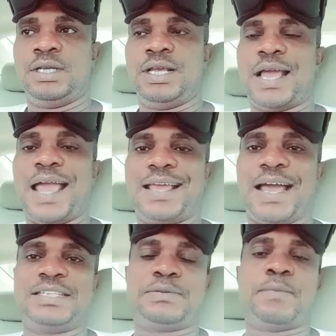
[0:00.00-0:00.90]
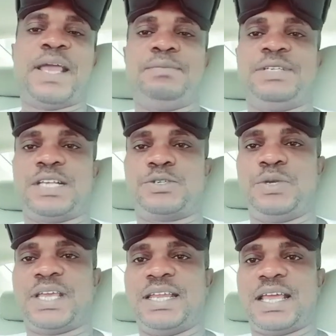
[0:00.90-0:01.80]
Hi guys, my name is Asuike
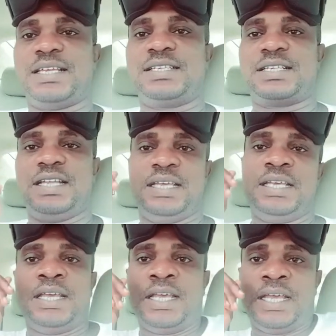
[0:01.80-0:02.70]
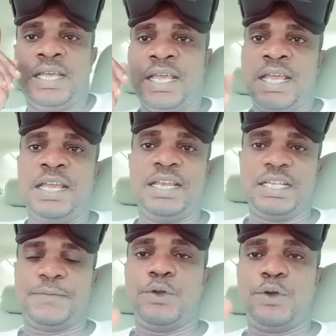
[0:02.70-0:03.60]
Nakinsley. In this
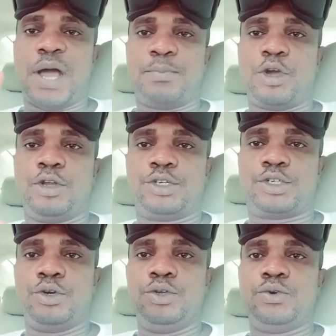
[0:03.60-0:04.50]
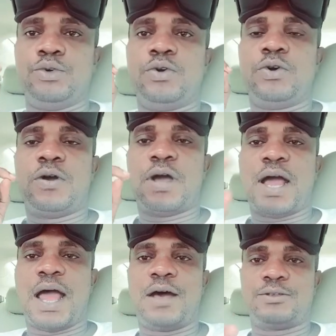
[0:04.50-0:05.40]
video, I'm going to show you
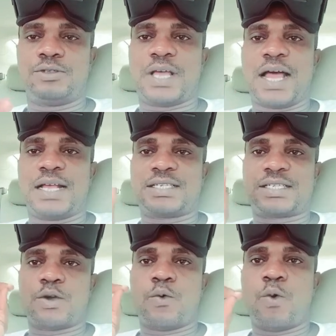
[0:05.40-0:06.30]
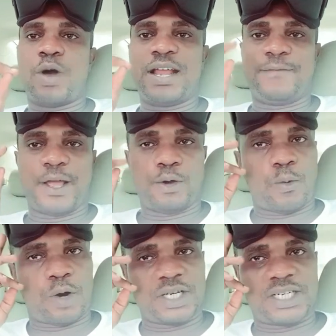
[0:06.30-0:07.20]
how to cast whatever you're
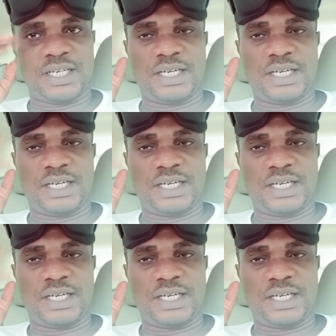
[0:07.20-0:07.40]
watching